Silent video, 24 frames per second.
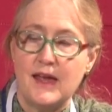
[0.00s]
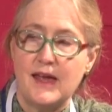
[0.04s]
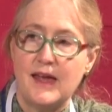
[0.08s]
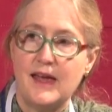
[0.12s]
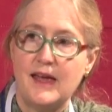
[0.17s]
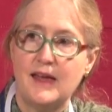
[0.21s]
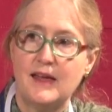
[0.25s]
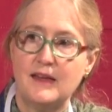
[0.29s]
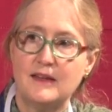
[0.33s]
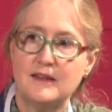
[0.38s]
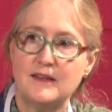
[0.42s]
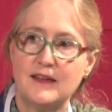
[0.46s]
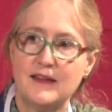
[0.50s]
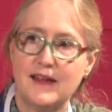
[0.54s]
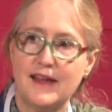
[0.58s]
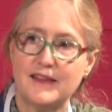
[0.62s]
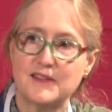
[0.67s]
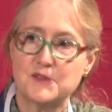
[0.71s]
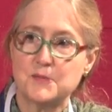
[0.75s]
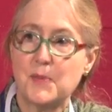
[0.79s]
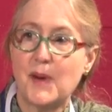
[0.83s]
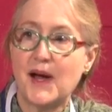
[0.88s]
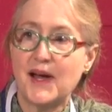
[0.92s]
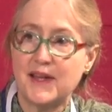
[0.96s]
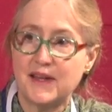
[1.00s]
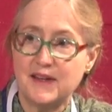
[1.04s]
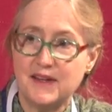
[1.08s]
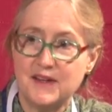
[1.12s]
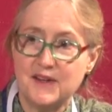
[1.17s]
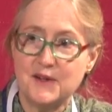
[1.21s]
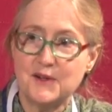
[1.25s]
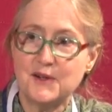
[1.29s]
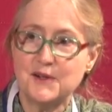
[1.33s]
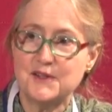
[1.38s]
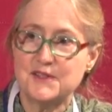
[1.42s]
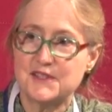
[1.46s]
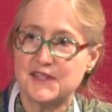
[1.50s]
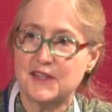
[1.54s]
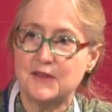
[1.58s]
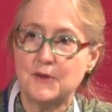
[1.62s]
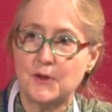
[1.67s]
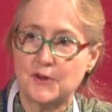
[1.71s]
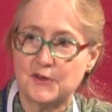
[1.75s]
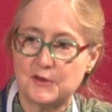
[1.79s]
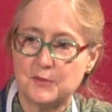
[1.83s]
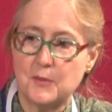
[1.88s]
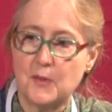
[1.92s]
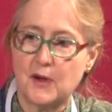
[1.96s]
And as pioneers in
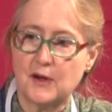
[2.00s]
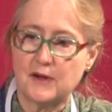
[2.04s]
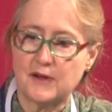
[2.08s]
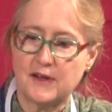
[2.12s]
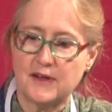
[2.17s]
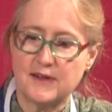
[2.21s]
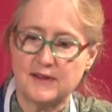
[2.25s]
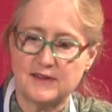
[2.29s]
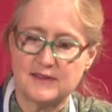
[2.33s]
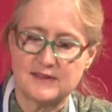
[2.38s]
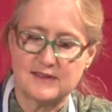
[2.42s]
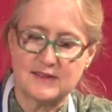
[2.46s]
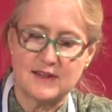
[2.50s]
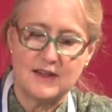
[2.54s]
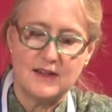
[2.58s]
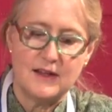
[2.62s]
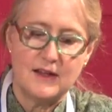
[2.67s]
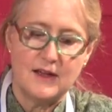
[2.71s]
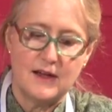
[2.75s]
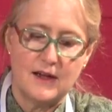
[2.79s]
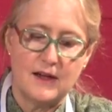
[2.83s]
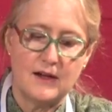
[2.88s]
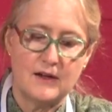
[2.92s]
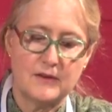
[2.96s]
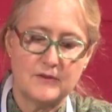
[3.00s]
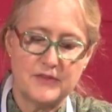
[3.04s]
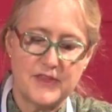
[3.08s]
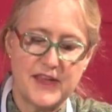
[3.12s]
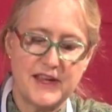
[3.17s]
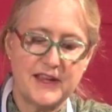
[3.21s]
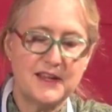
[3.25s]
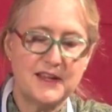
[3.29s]
those markets, they